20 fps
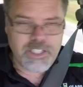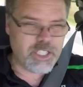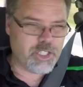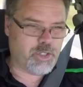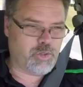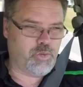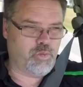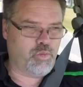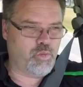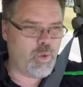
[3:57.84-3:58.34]

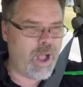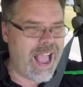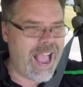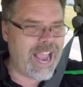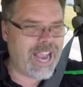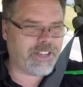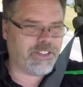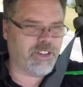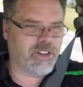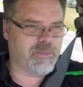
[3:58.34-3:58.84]
Just
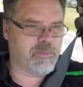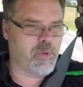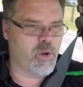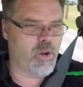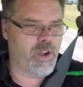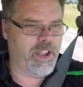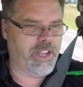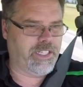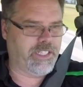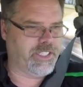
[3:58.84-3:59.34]
whacked her,
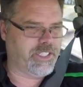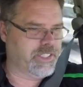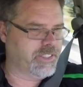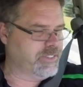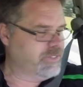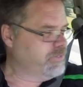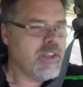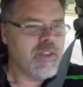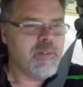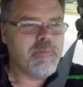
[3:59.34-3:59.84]
boys.
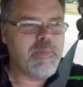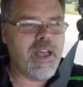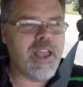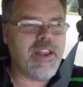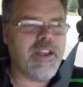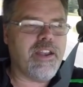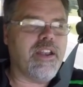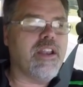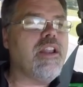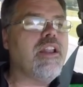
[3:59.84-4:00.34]

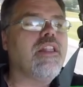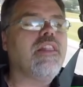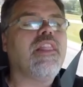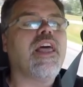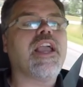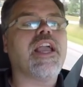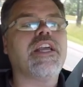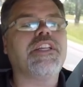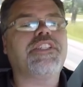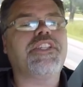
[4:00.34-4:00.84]
But,
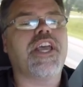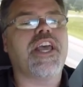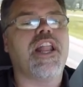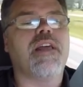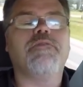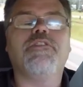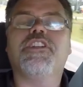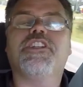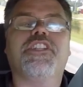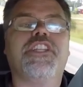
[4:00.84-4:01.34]
like I said,
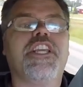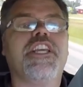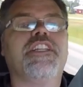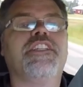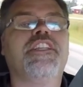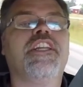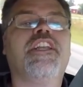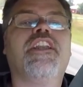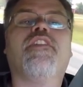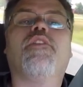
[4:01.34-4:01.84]
I'm just
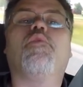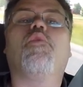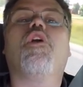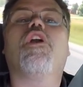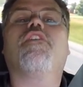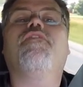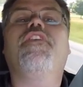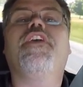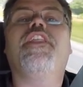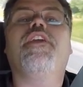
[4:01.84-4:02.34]
easing into the
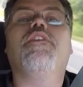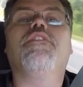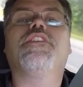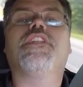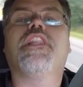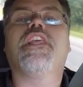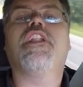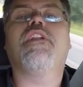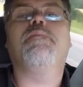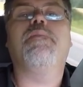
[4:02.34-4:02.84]
work videos
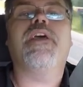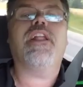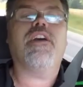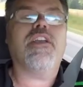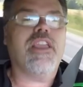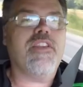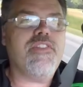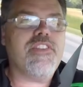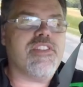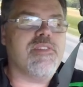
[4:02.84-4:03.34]
a little I'll
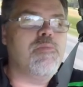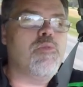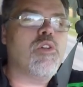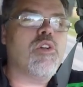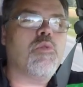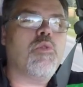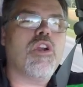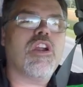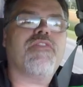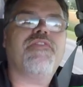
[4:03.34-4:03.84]
give you some more
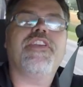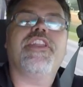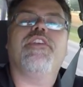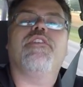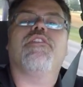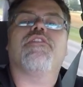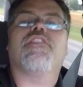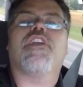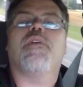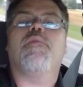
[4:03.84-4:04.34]
work
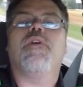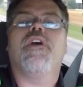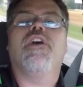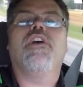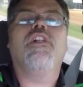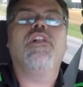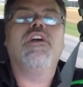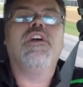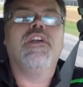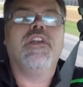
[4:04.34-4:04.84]
videos, I
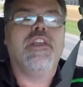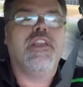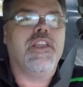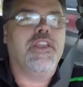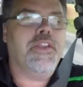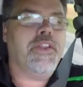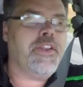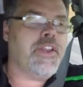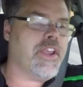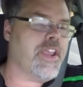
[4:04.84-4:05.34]
will.
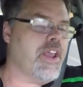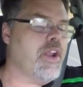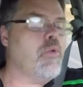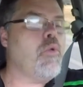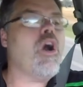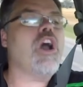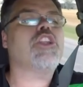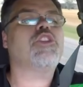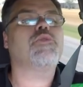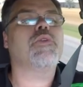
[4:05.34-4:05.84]
And I gotta
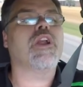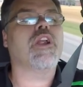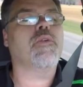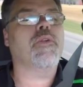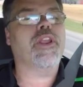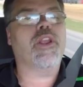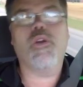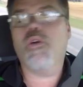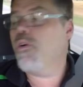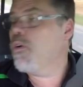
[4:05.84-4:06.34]
watch where I
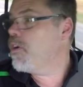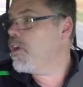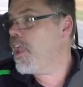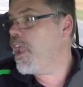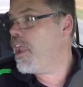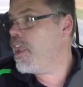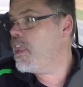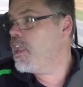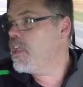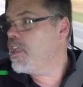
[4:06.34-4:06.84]
record,
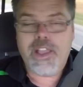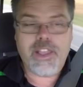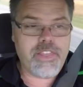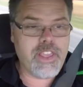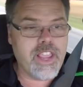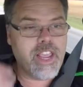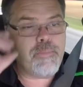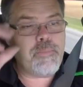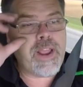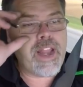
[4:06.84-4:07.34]
eh? I
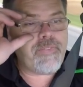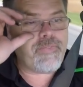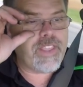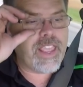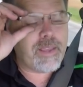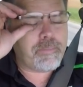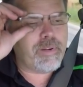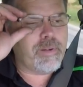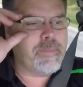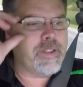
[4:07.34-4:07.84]
think I might have to
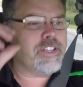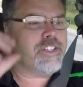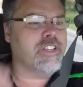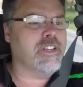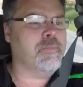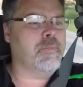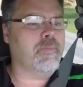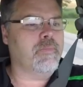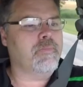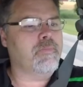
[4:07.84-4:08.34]
get permission
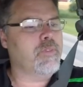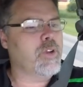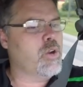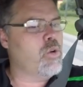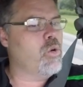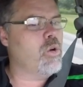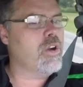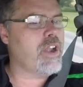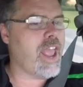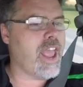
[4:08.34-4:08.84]
to
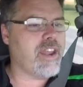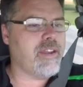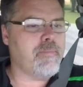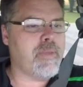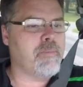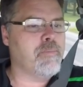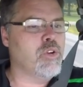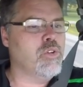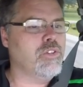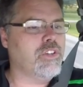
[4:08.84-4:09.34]
record at
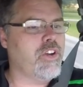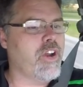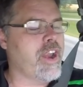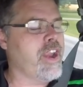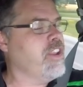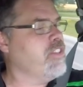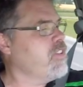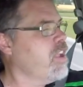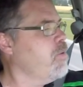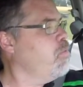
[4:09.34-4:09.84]
Mahmood
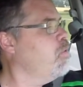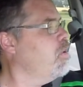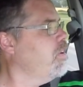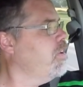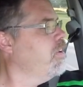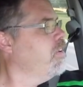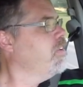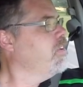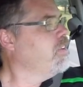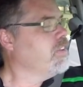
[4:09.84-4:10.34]
Cranes, I would.
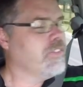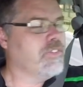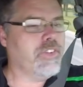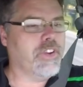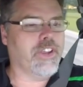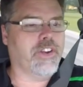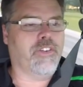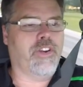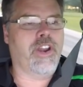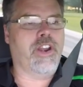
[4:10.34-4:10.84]

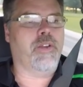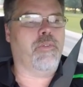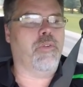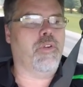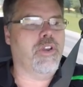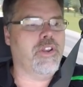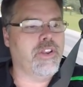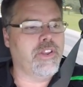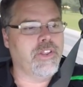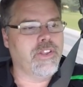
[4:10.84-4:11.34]
Freaking right I
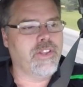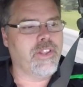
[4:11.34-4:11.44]
would.